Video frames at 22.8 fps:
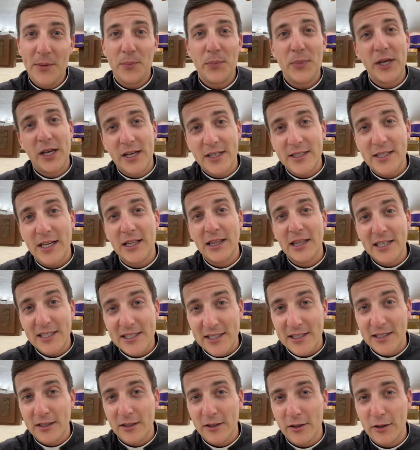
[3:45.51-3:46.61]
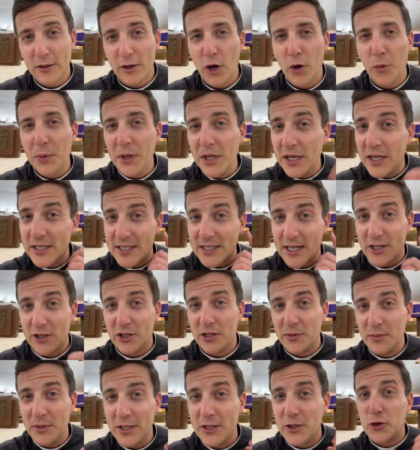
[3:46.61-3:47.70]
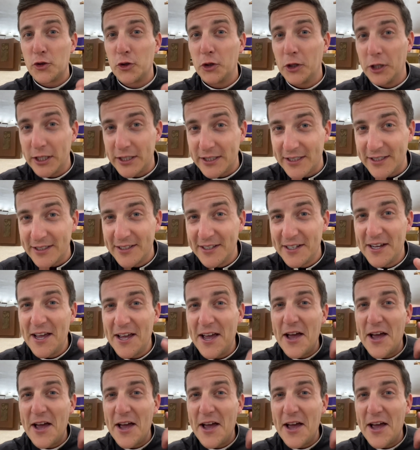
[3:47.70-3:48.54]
because I listened. Obedience actually means to listen.